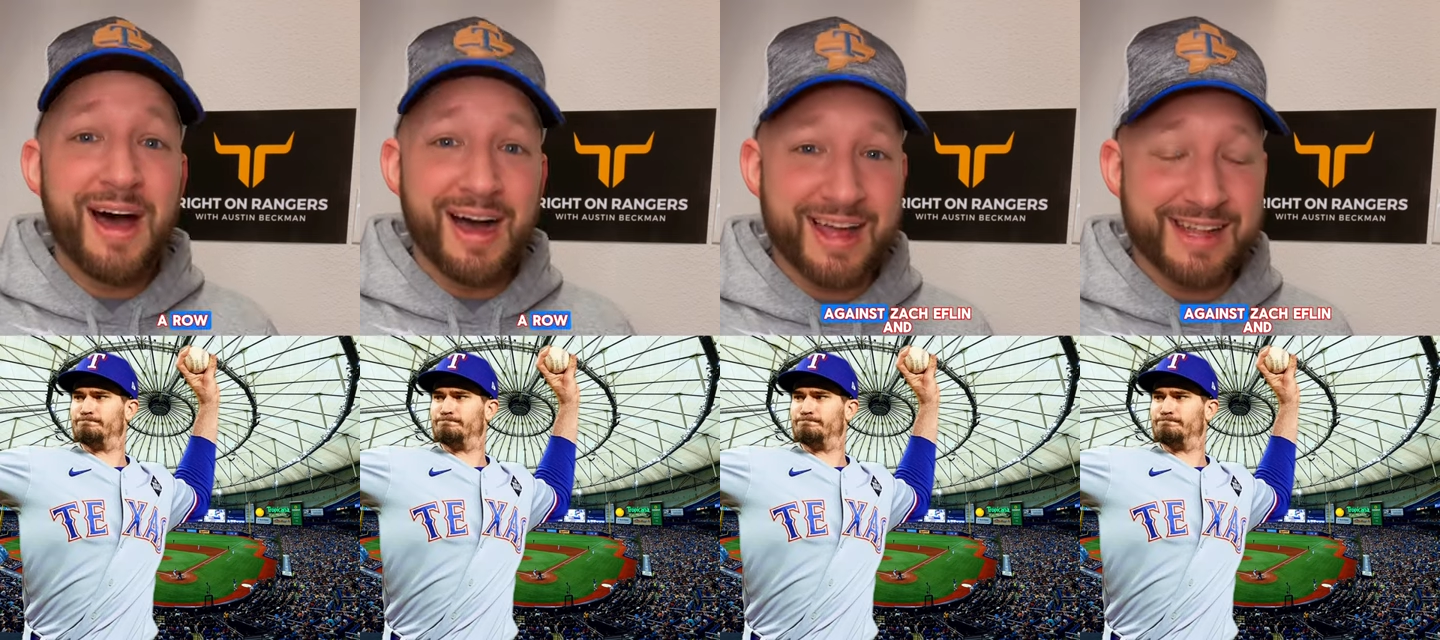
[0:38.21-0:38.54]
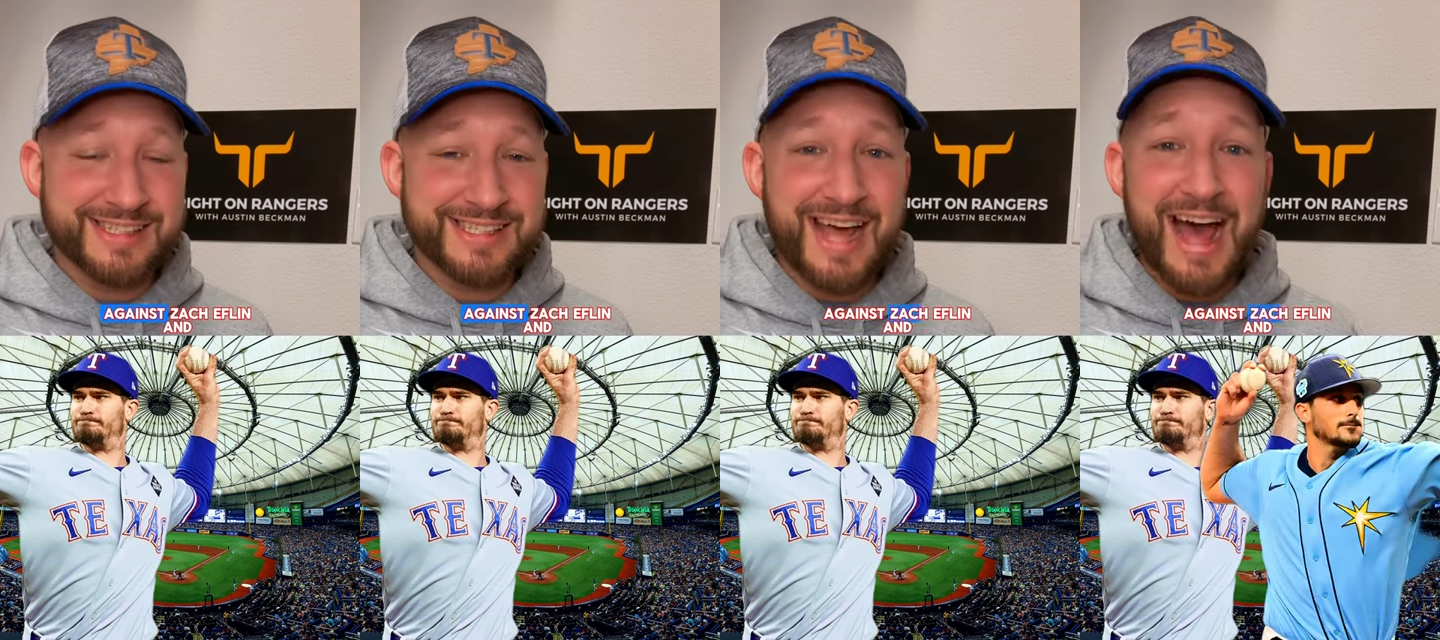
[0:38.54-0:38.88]

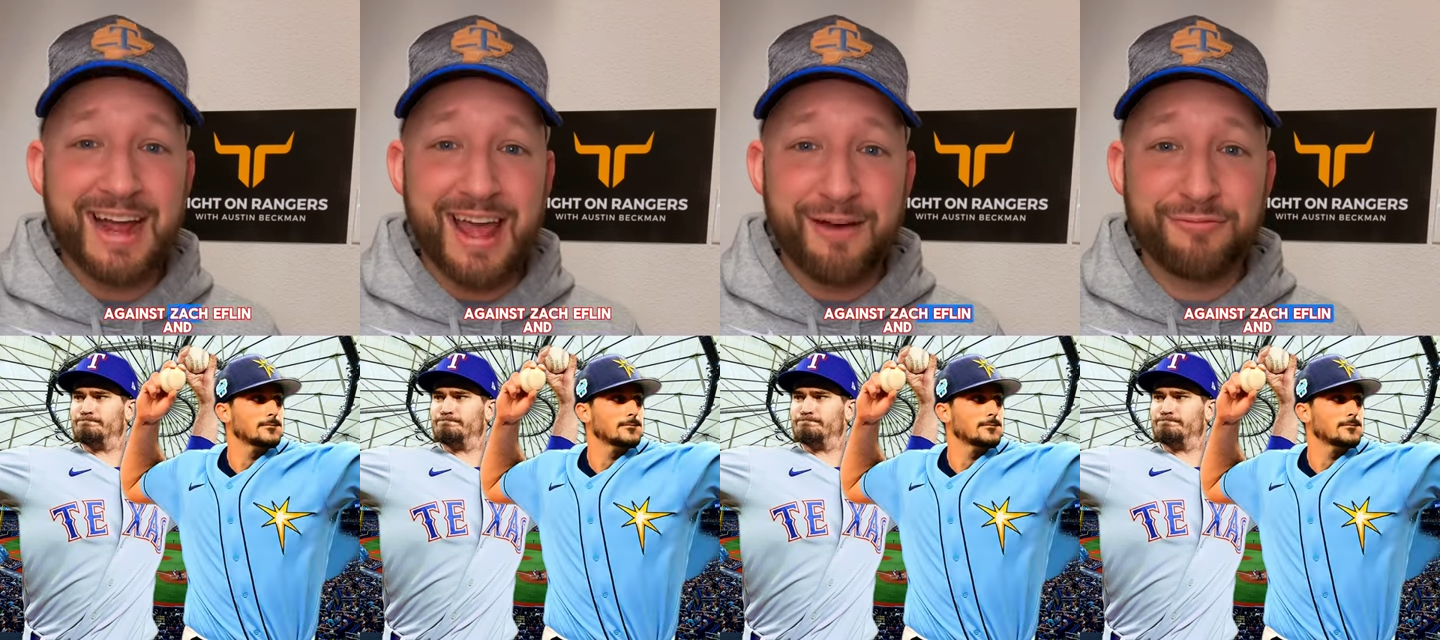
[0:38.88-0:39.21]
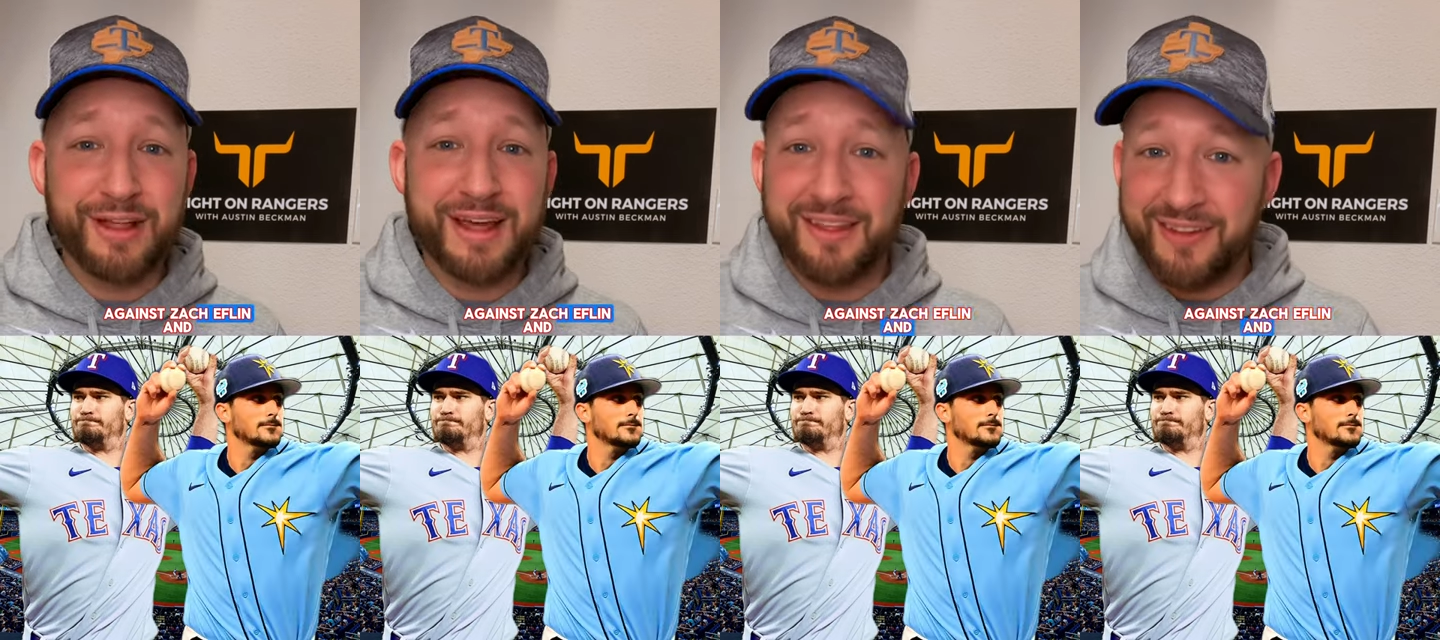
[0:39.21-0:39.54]
against Zach
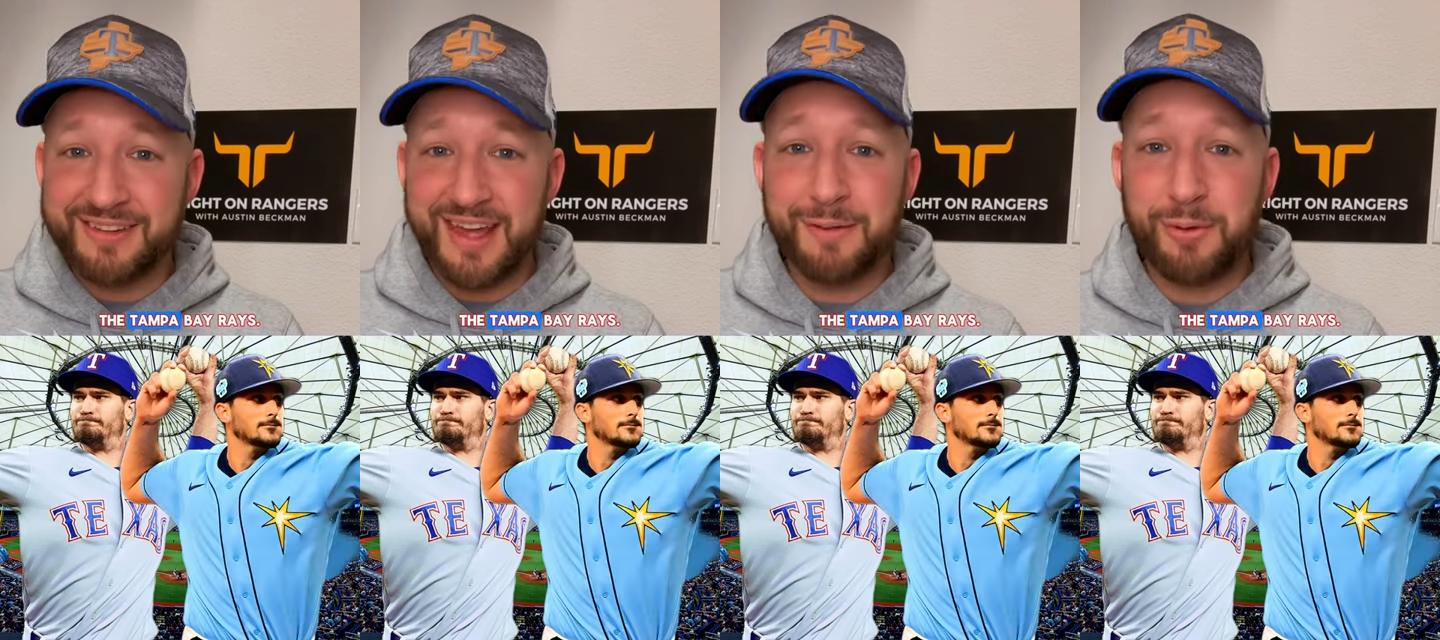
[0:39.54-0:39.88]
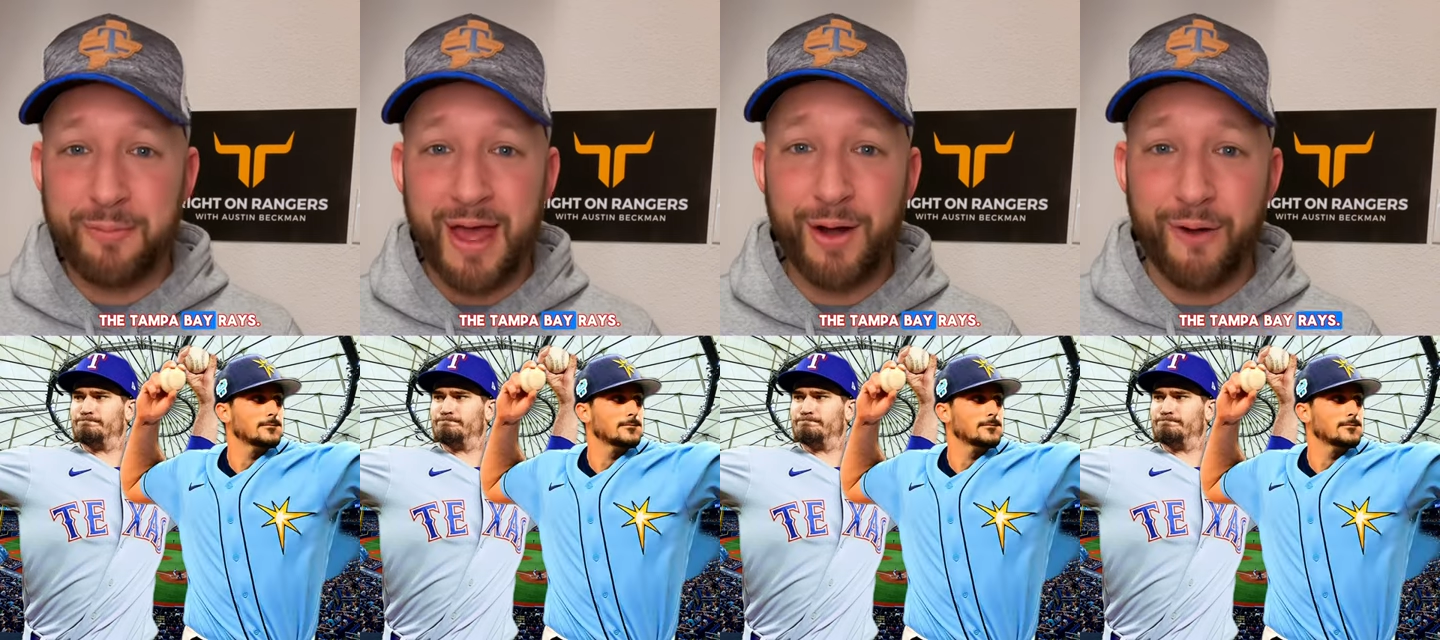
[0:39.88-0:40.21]
Eflin and the Tampa
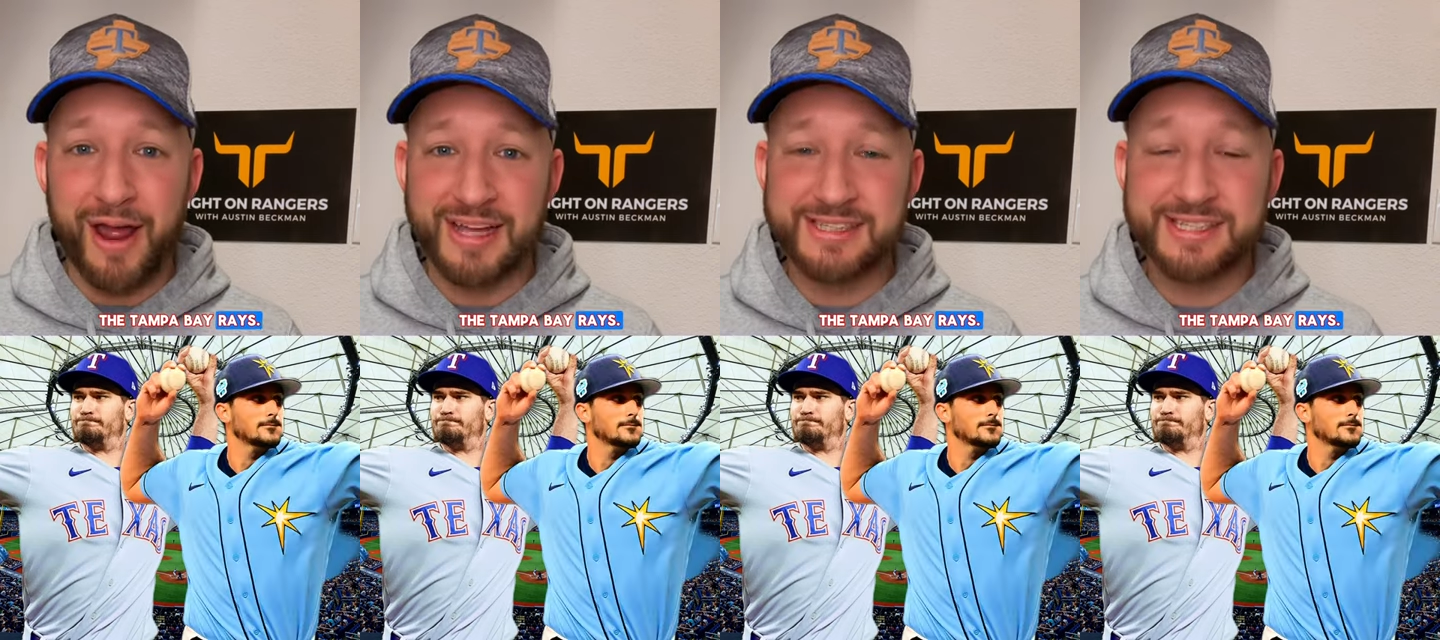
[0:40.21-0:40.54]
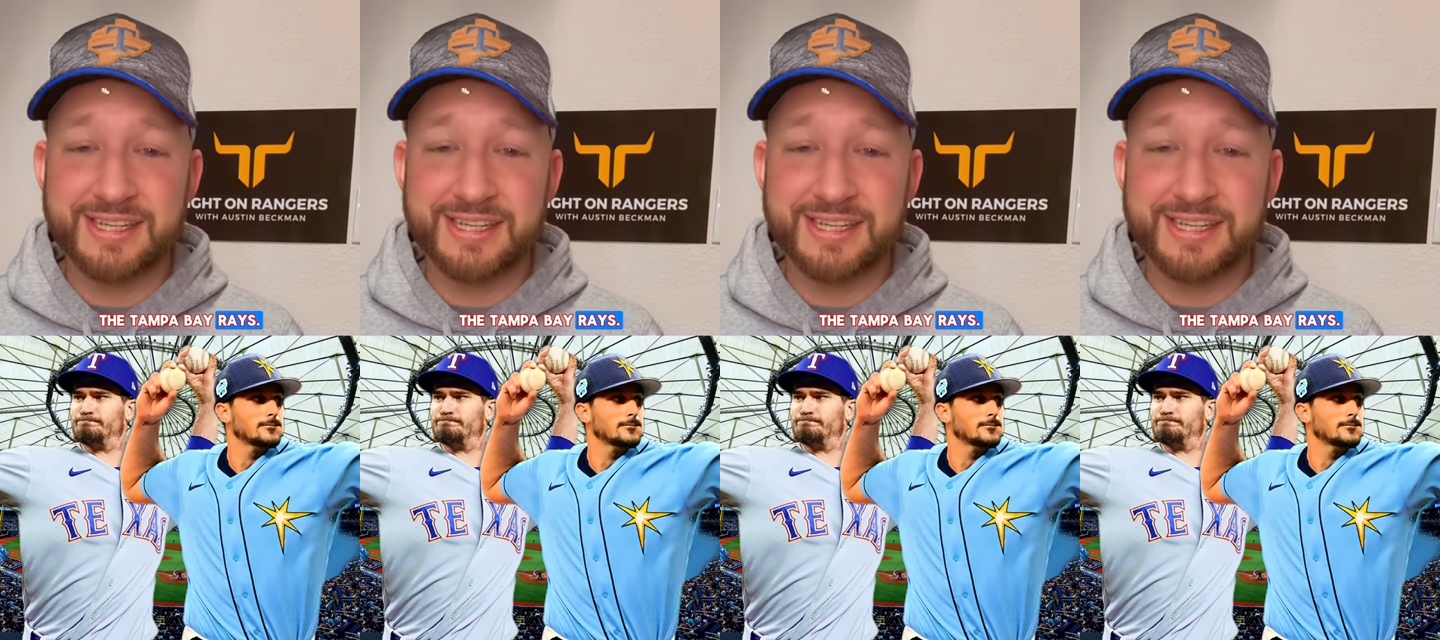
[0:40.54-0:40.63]
Bay Rays.